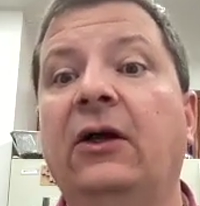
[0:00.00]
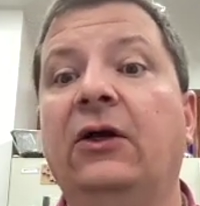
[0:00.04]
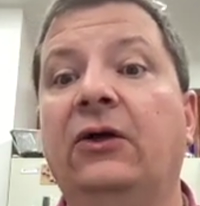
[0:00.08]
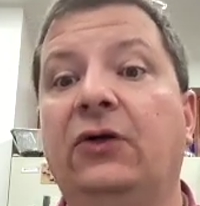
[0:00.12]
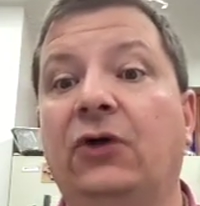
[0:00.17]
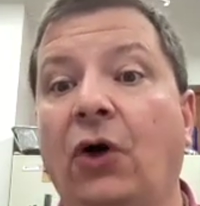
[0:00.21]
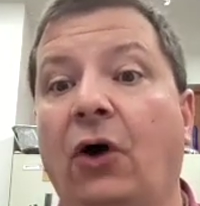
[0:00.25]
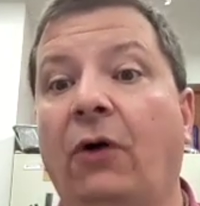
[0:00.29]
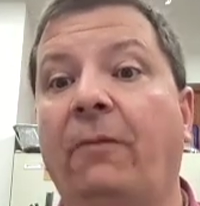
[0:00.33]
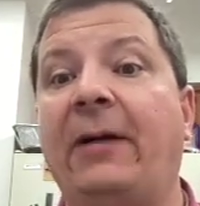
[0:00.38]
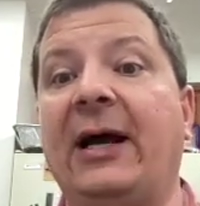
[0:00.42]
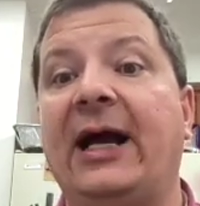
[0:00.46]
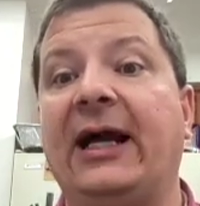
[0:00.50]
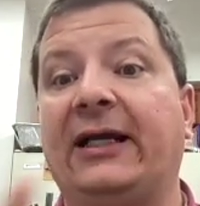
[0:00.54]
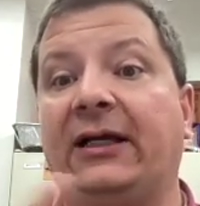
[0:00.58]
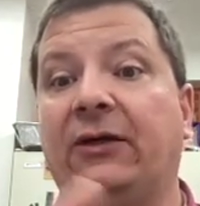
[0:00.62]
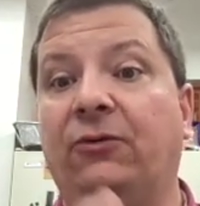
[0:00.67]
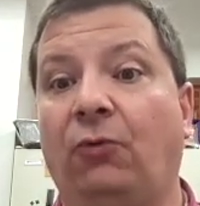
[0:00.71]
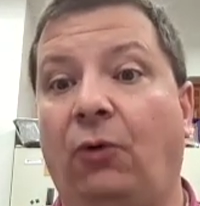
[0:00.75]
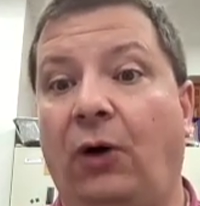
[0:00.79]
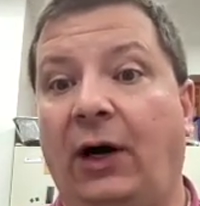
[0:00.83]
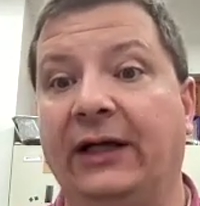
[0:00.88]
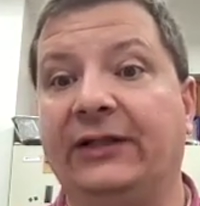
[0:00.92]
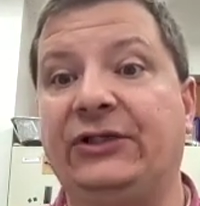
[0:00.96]
go back and
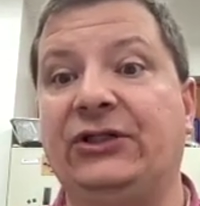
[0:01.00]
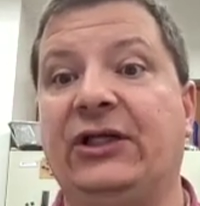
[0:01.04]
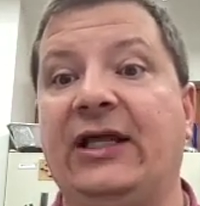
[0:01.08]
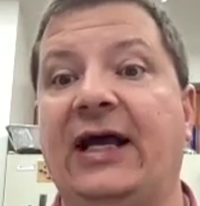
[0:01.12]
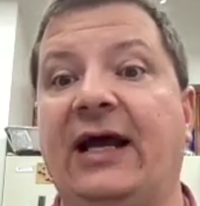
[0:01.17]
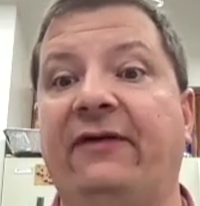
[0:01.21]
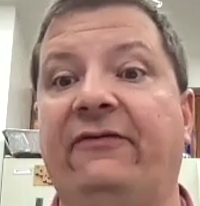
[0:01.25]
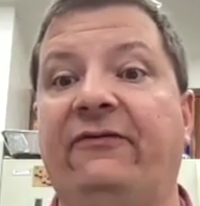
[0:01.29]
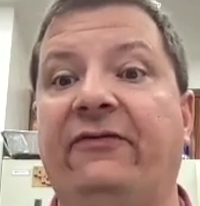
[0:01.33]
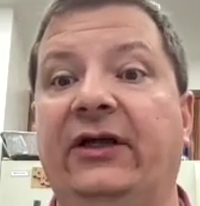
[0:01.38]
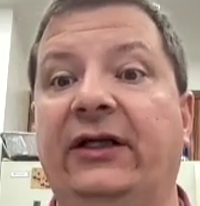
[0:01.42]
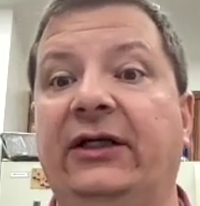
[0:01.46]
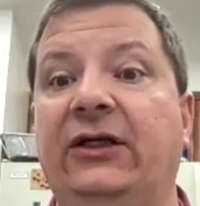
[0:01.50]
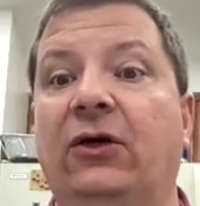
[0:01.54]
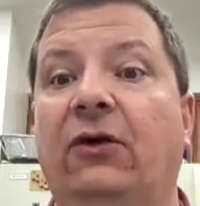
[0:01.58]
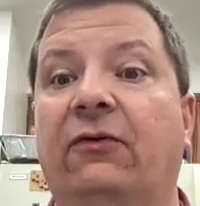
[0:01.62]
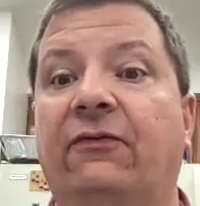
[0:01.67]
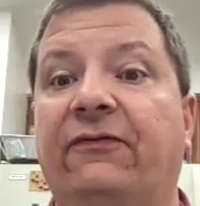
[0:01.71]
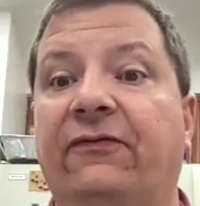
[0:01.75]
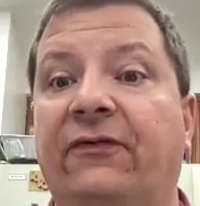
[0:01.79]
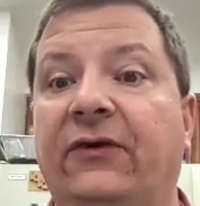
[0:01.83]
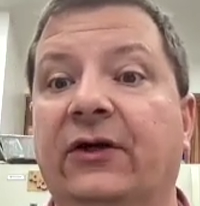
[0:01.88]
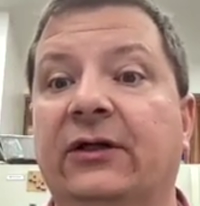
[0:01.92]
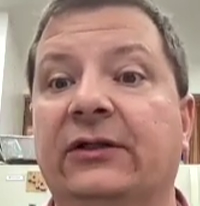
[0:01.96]
watch that video
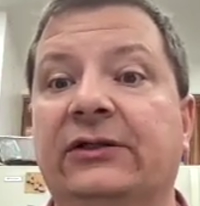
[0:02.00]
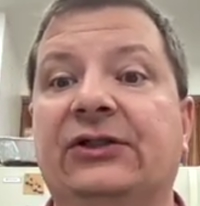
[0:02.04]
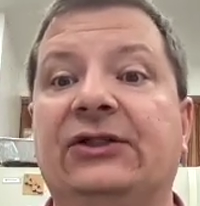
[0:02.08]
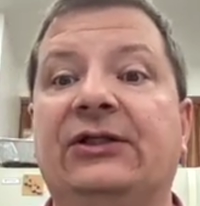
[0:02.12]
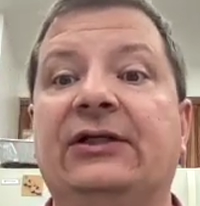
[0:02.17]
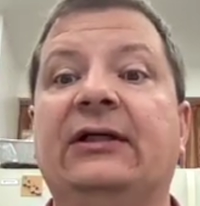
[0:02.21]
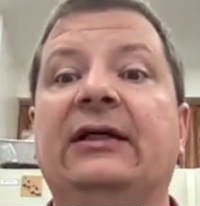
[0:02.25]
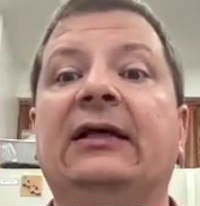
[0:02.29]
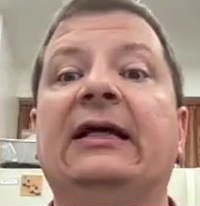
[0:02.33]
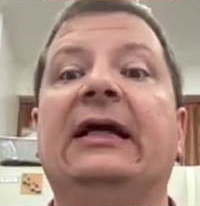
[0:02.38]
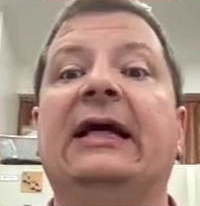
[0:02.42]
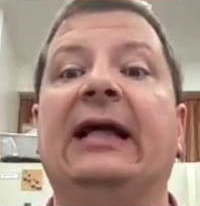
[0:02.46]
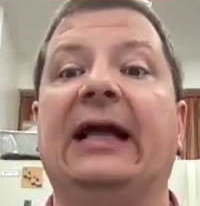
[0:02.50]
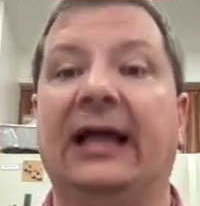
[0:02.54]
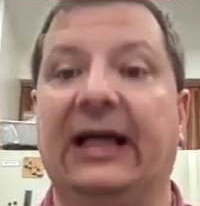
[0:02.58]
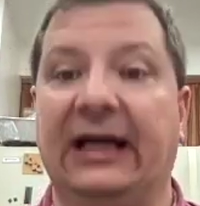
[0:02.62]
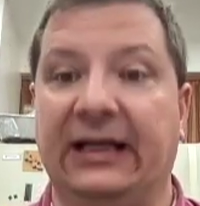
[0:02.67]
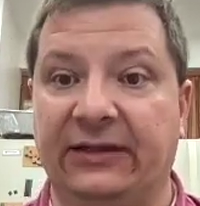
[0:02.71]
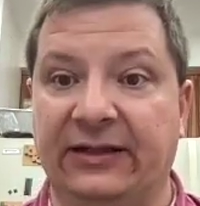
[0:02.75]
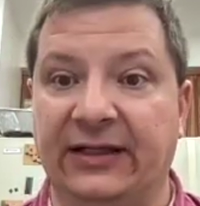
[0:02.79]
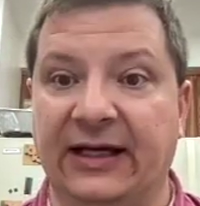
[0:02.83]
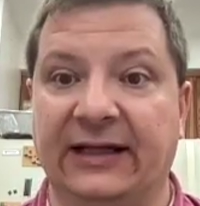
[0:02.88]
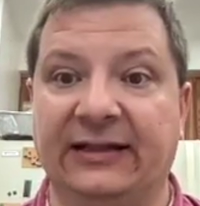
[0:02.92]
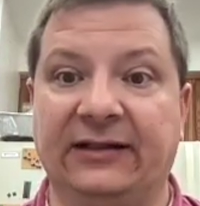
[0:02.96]
first
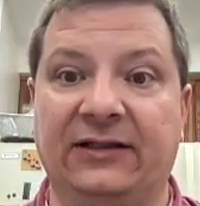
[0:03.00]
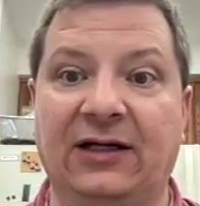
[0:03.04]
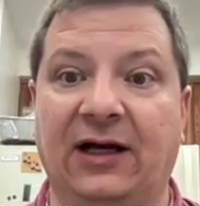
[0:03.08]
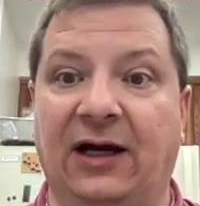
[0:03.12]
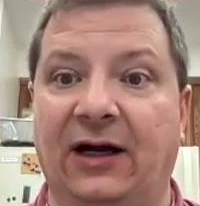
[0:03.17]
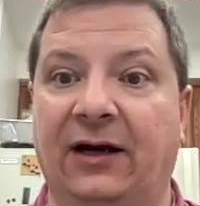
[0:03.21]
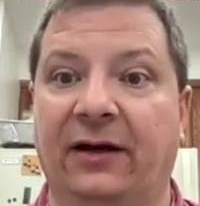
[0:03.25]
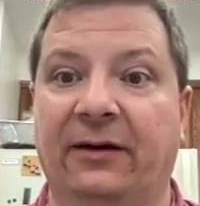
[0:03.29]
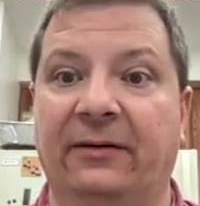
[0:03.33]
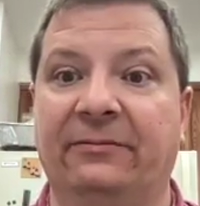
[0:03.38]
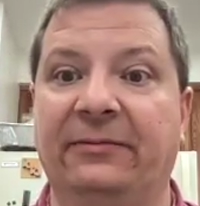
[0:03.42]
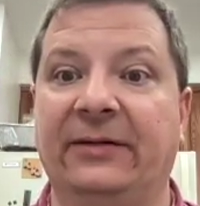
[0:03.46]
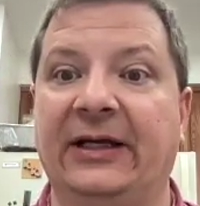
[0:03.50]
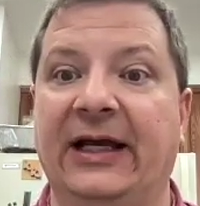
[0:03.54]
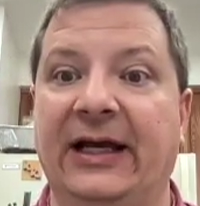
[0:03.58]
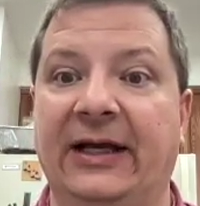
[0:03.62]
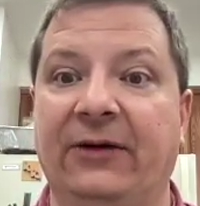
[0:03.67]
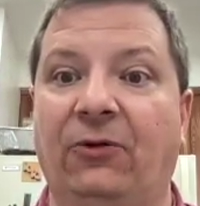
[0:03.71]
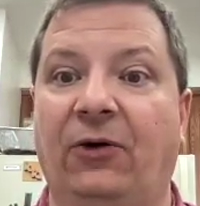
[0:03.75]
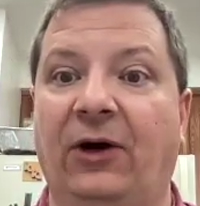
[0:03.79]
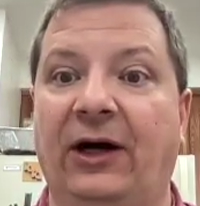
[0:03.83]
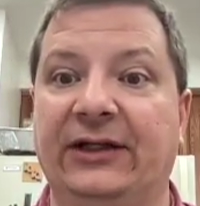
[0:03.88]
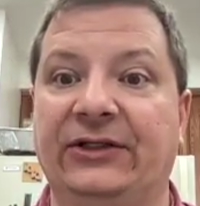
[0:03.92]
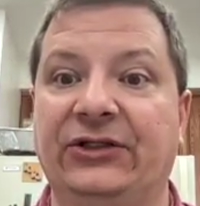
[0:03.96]
and then come and
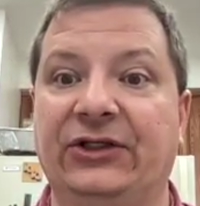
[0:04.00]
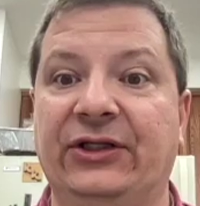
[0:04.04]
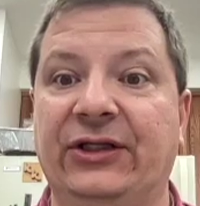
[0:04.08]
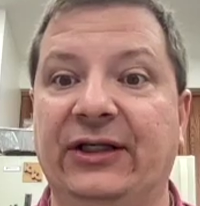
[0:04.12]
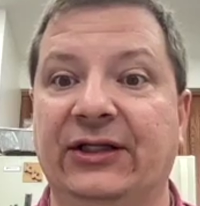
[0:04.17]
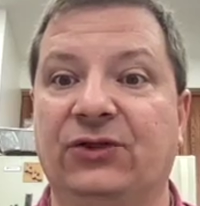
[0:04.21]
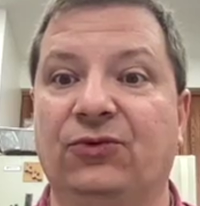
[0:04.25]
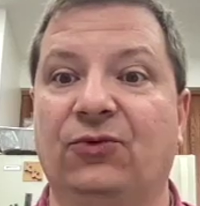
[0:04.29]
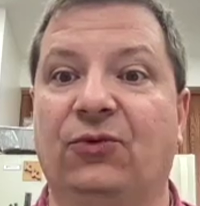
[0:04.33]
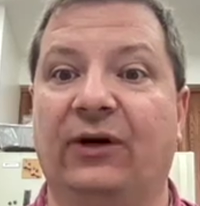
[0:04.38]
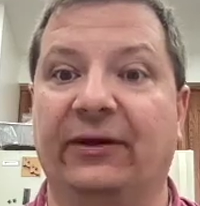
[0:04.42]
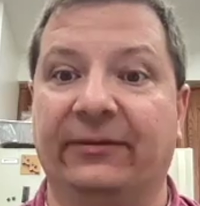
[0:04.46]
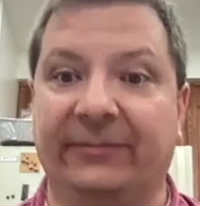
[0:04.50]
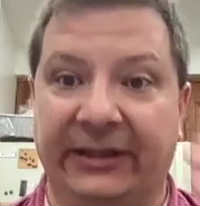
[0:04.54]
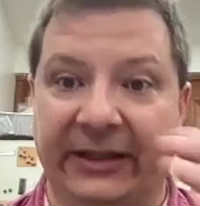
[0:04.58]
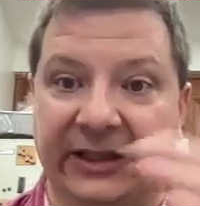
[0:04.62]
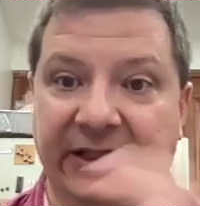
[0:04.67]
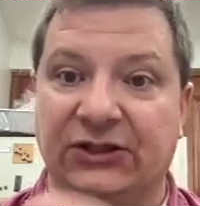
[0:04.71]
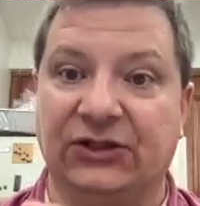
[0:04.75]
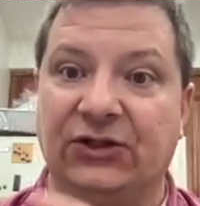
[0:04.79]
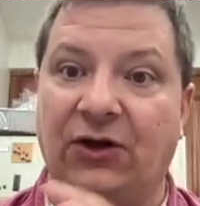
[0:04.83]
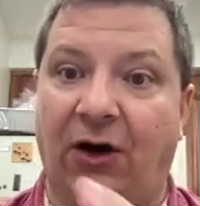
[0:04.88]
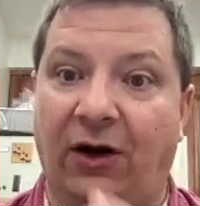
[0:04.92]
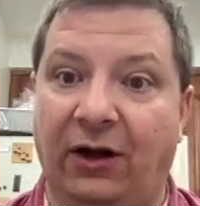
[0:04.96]
watch this one,
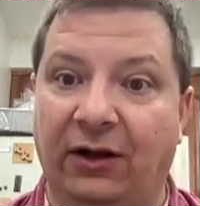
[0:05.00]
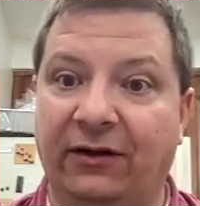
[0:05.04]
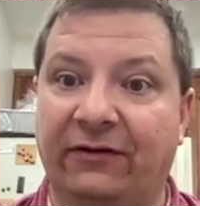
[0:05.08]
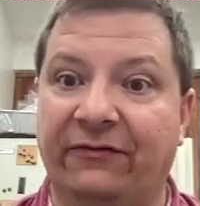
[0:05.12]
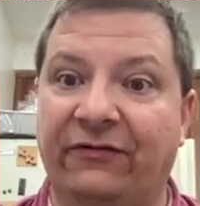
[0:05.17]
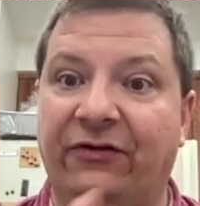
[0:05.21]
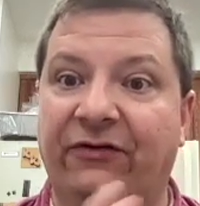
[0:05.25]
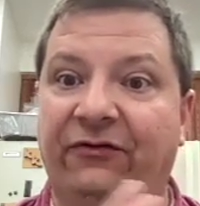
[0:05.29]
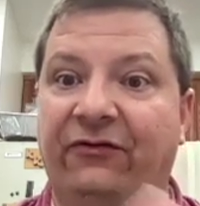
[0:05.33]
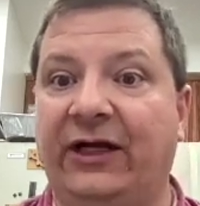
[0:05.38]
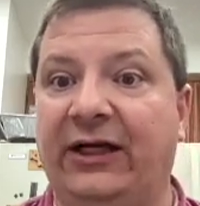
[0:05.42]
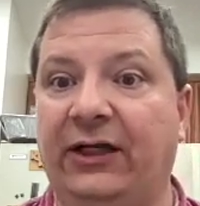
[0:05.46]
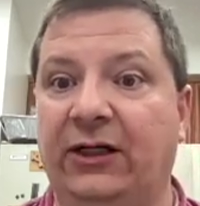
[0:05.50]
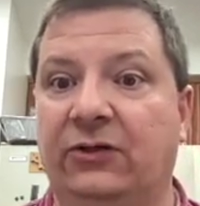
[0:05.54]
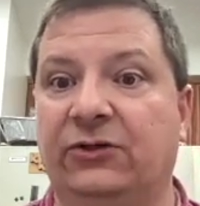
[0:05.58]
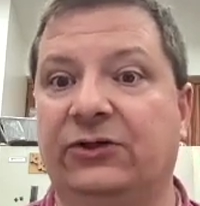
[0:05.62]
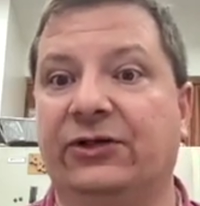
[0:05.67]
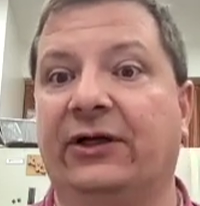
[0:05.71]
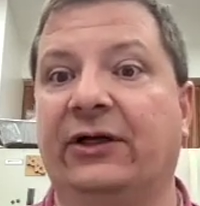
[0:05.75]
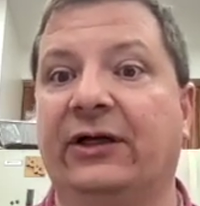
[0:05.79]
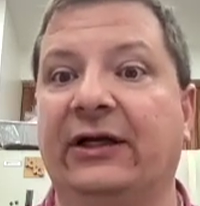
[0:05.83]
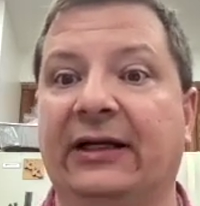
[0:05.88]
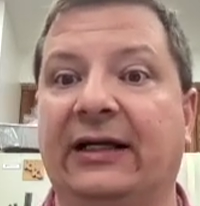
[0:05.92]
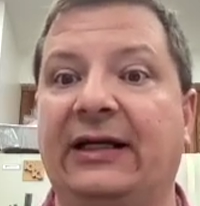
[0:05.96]
because all of the videos
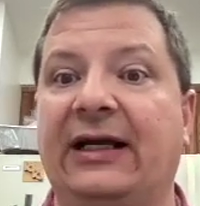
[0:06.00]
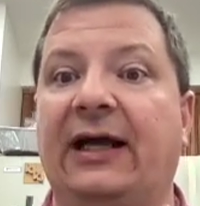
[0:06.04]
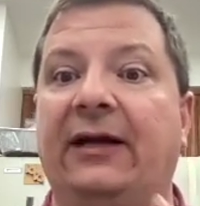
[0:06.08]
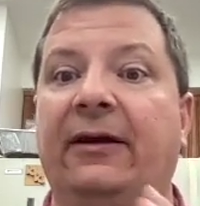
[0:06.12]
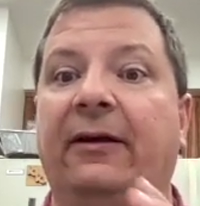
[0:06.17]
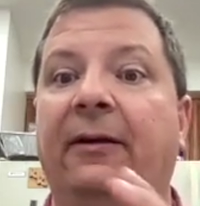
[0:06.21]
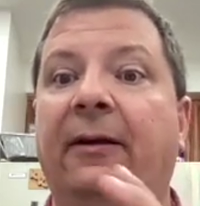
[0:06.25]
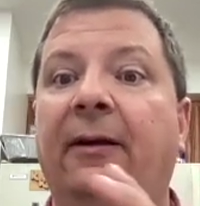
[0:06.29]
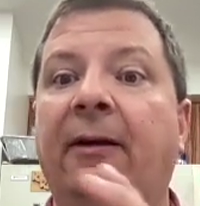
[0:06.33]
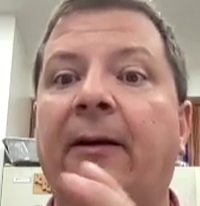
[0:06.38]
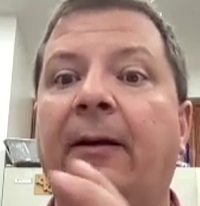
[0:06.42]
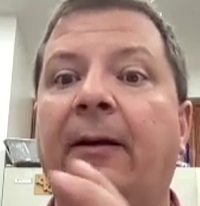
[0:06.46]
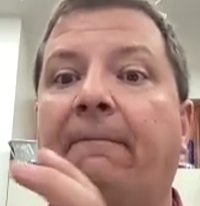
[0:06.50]
are going to kind of